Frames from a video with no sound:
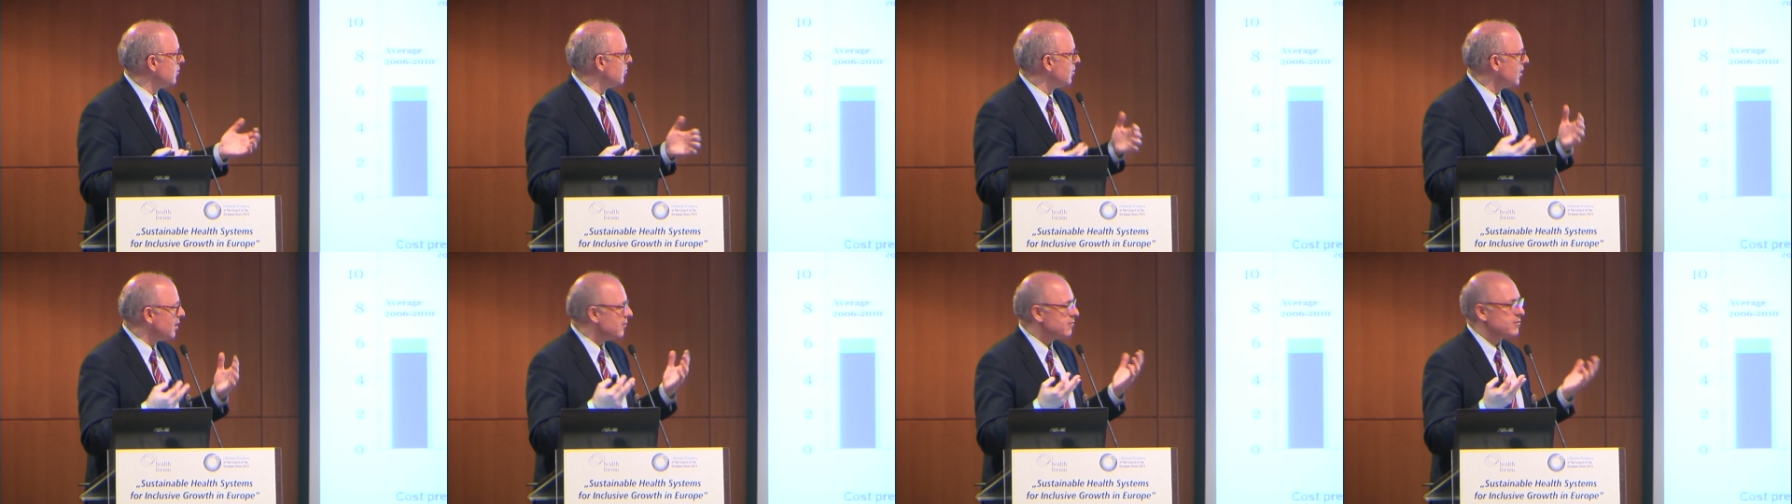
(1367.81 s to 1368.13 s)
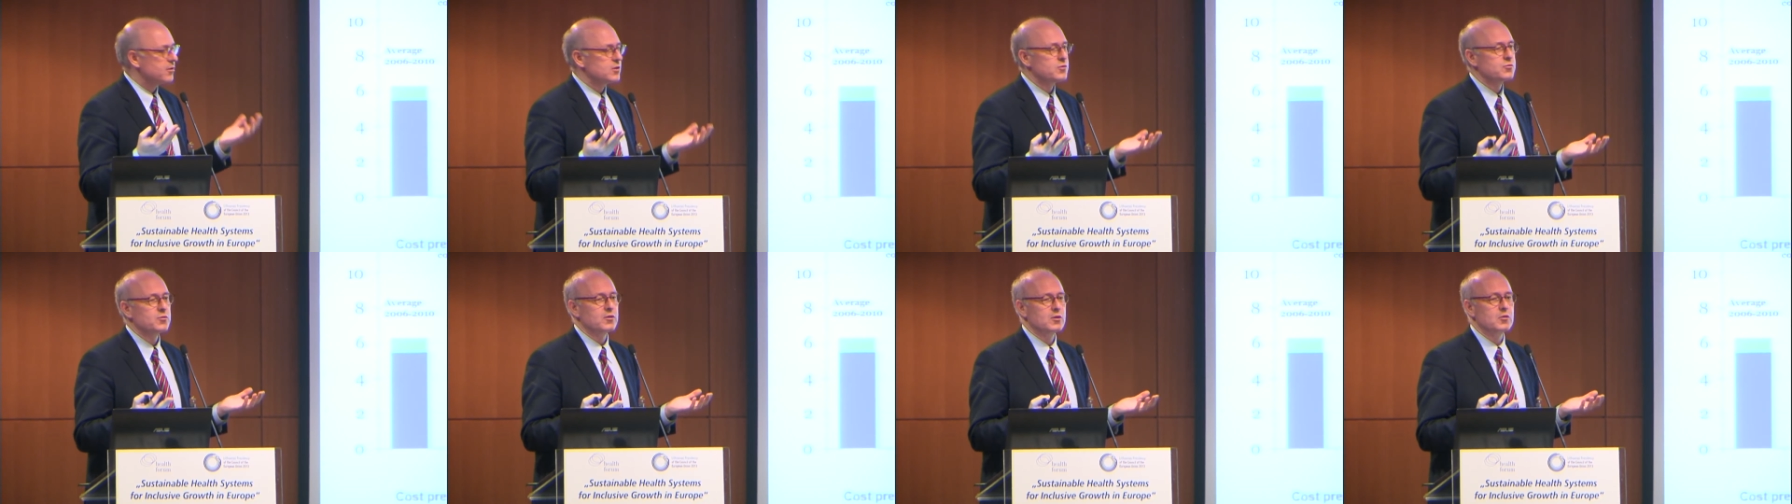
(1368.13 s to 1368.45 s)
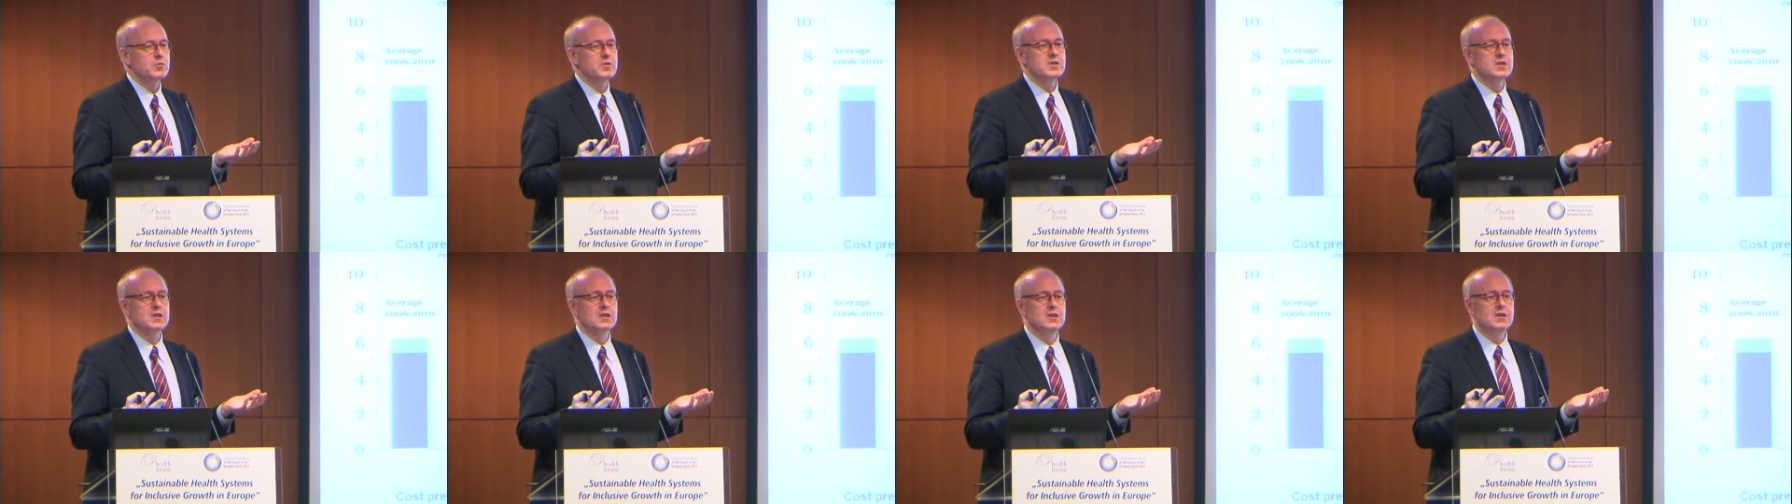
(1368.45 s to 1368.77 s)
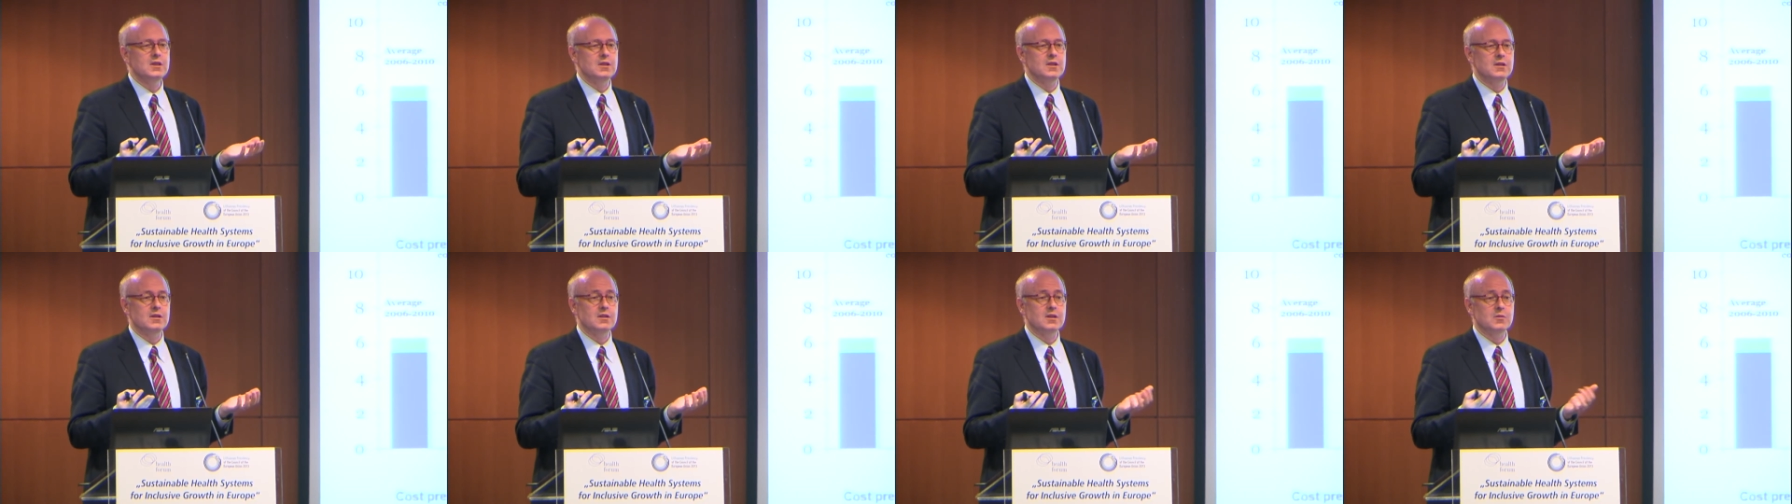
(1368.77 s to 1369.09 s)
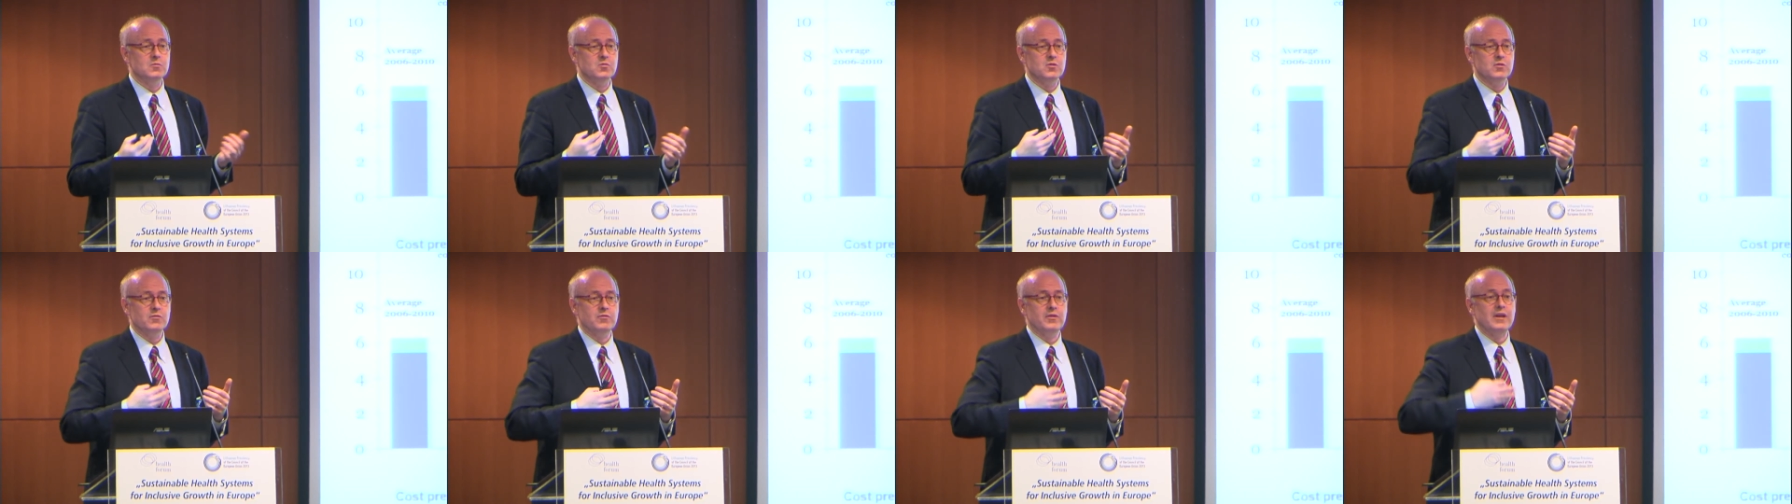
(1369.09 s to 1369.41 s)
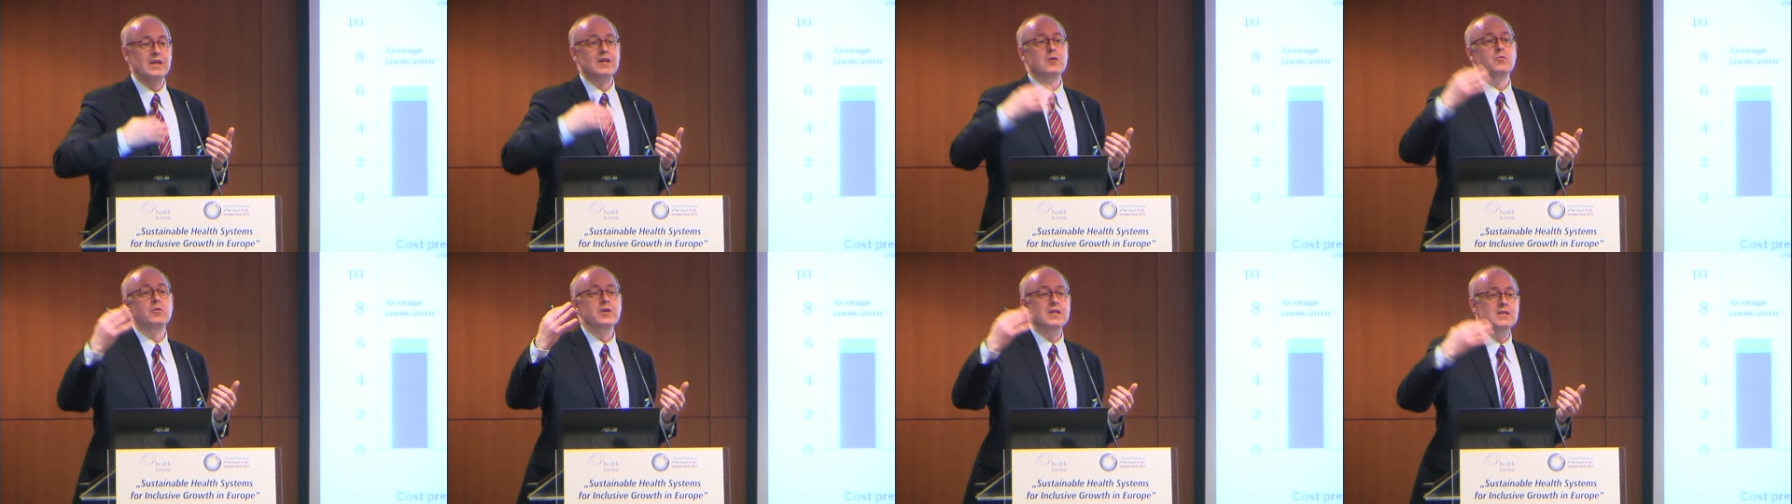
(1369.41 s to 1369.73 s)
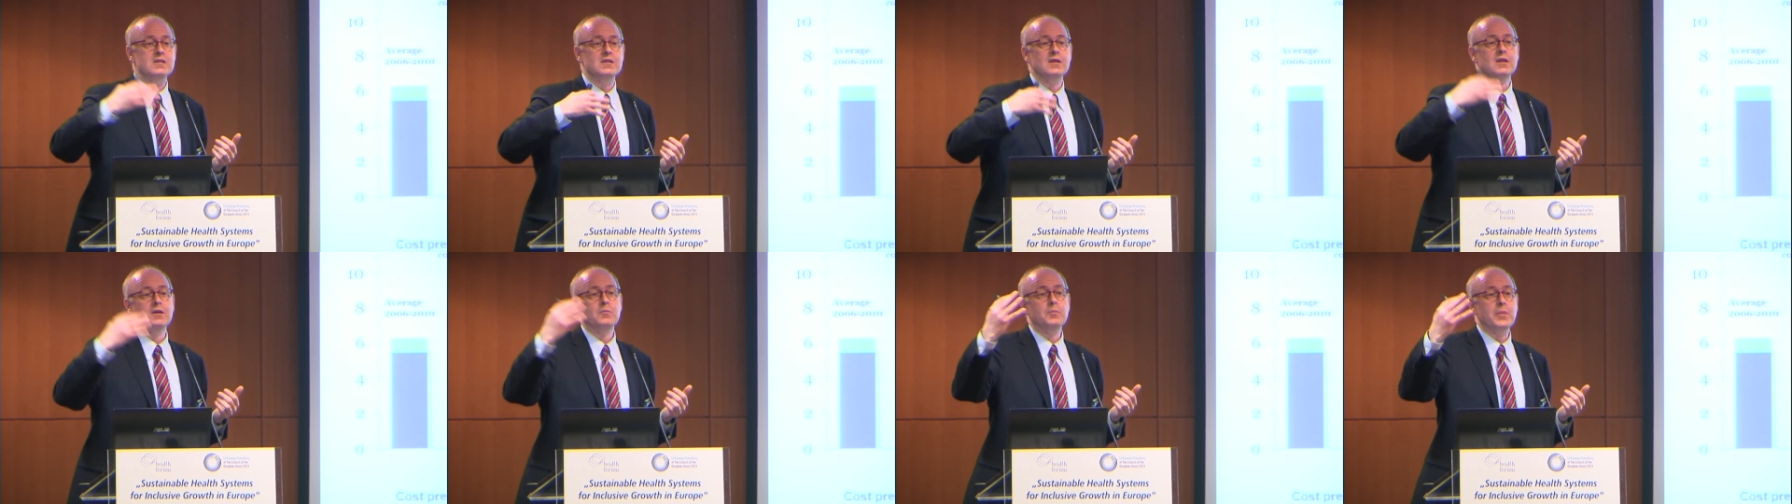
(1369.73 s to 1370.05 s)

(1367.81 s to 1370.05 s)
on average for the OECD in terms of increasing